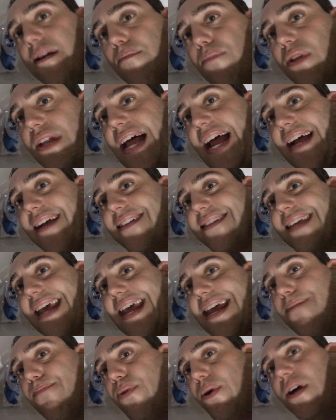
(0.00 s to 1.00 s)
black
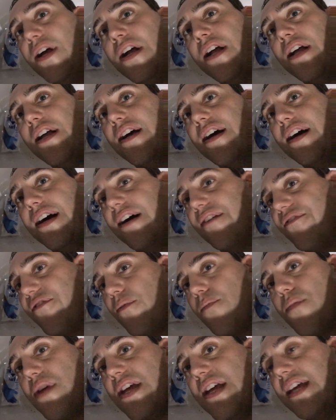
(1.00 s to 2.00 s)
tape.
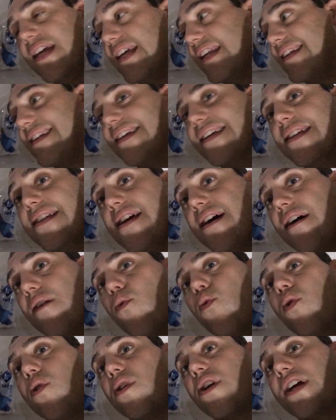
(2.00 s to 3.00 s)
For me, it did
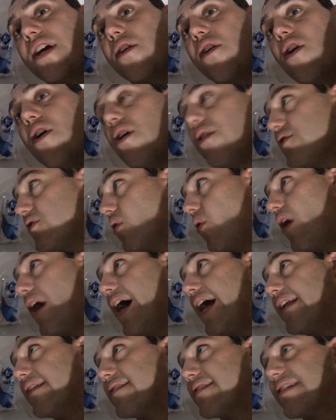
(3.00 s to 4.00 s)
not work at all, so
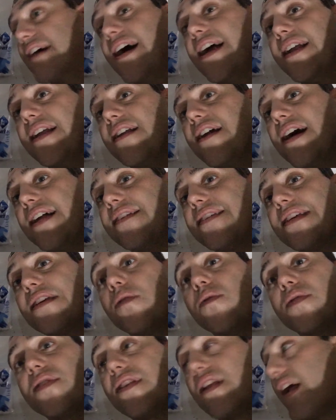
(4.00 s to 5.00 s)
I decided not to
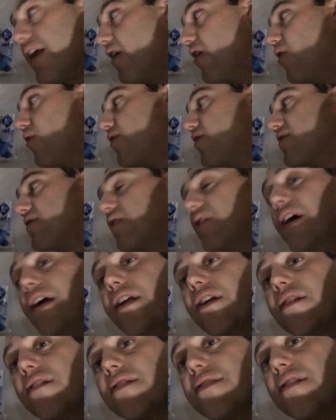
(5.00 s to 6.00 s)
use it. I know there's a
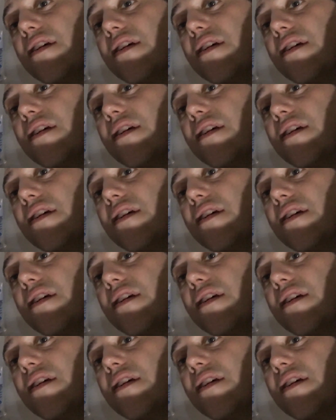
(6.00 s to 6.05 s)
lot of good